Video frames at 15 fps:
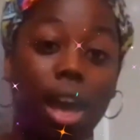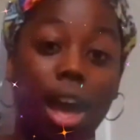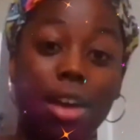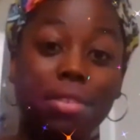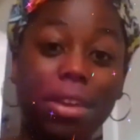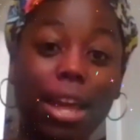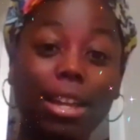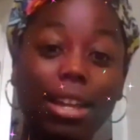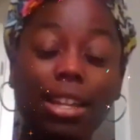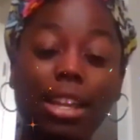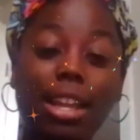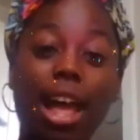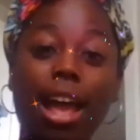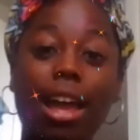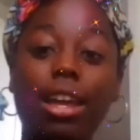I've got
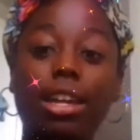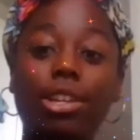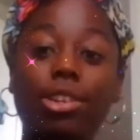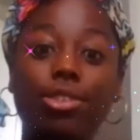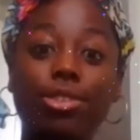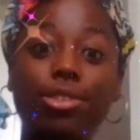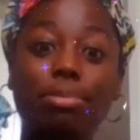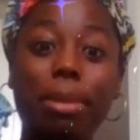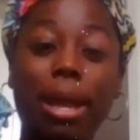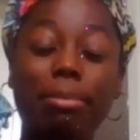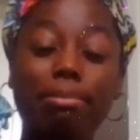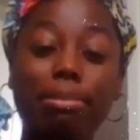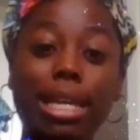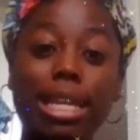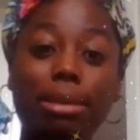Lion, who's my
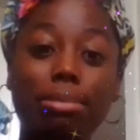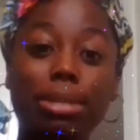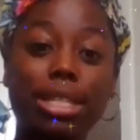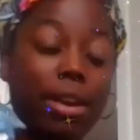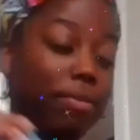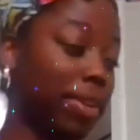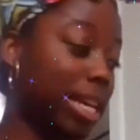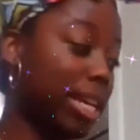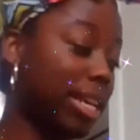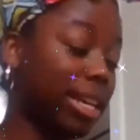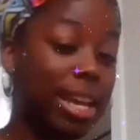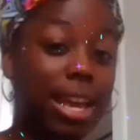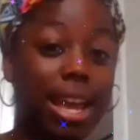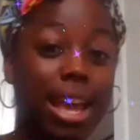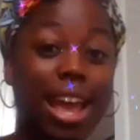medium stuffy.
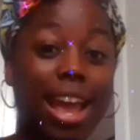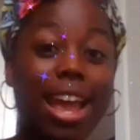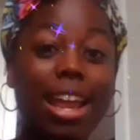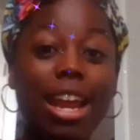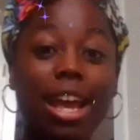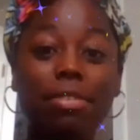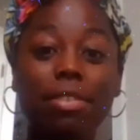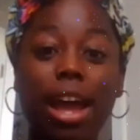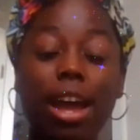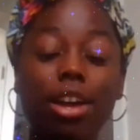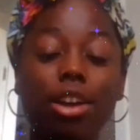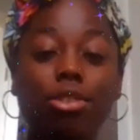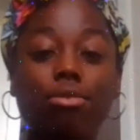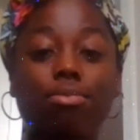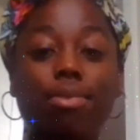And I've got
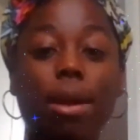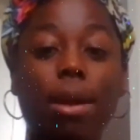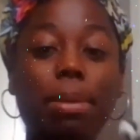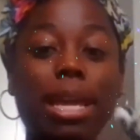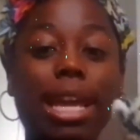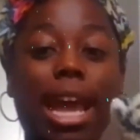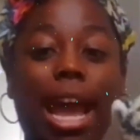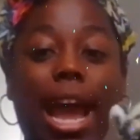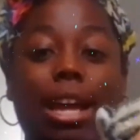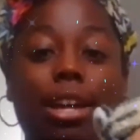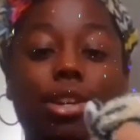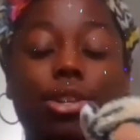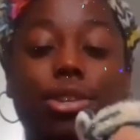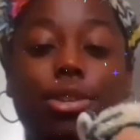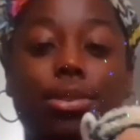Grumpy Cat,
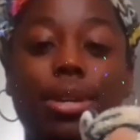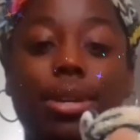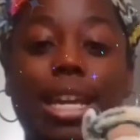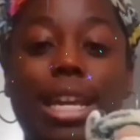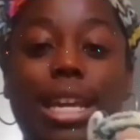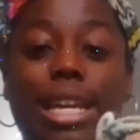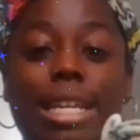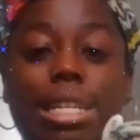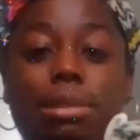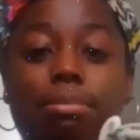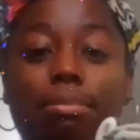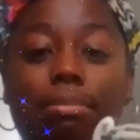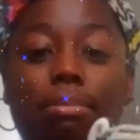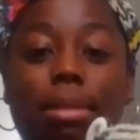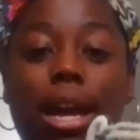who is
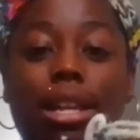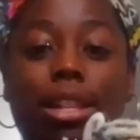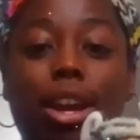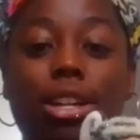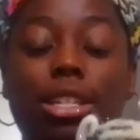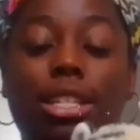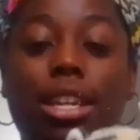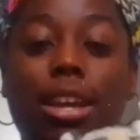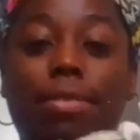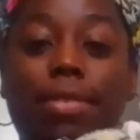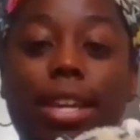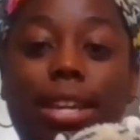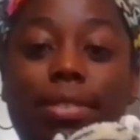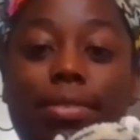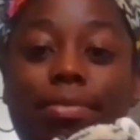my large
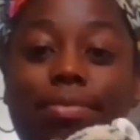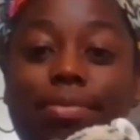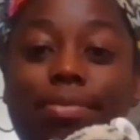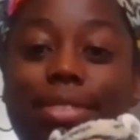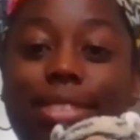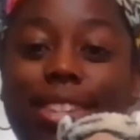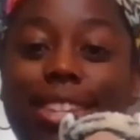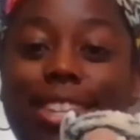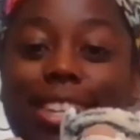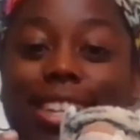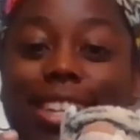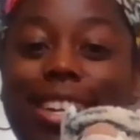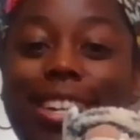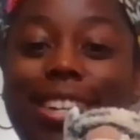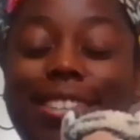stuffy.
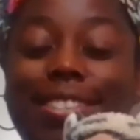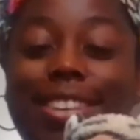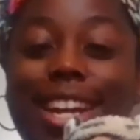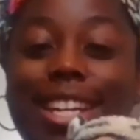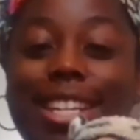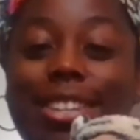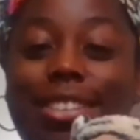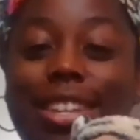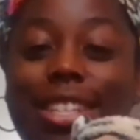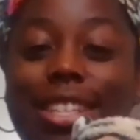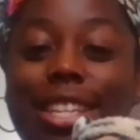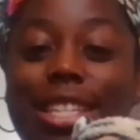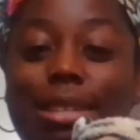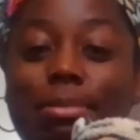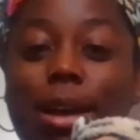Great, you can
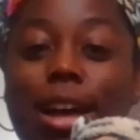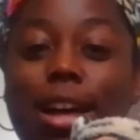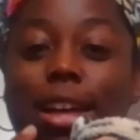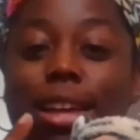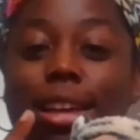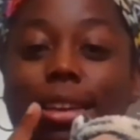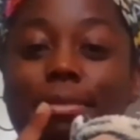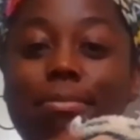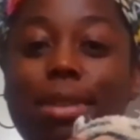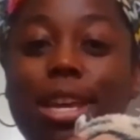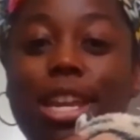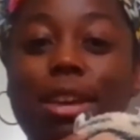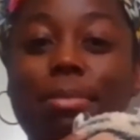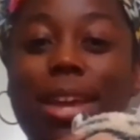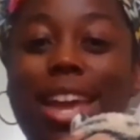see small,
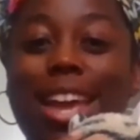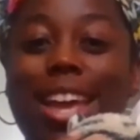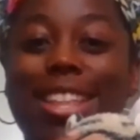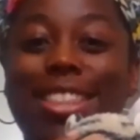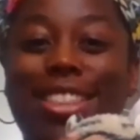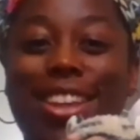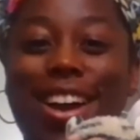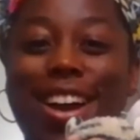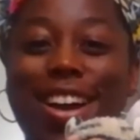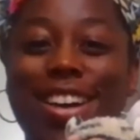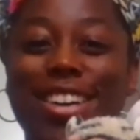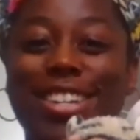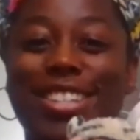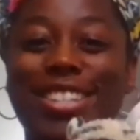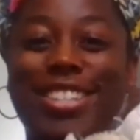medium, and
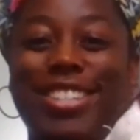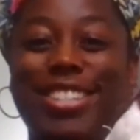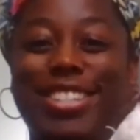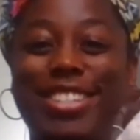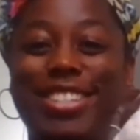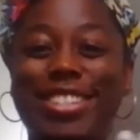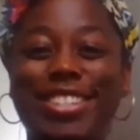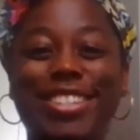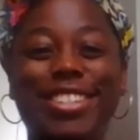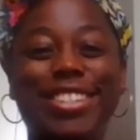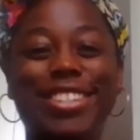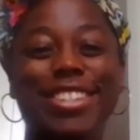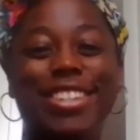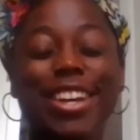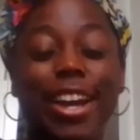large.
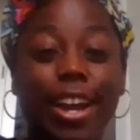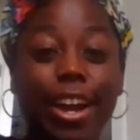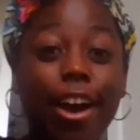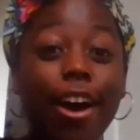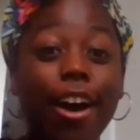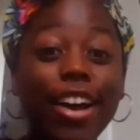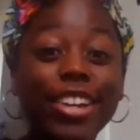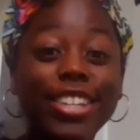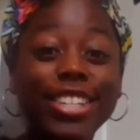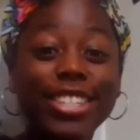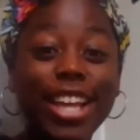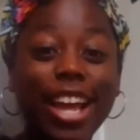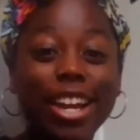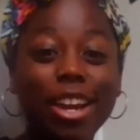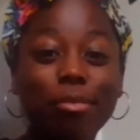On to
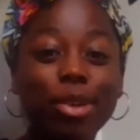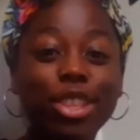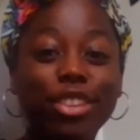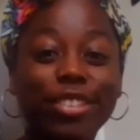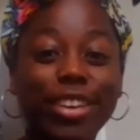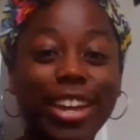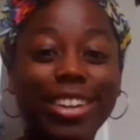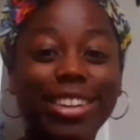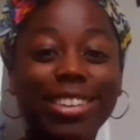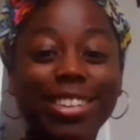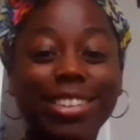set number 3.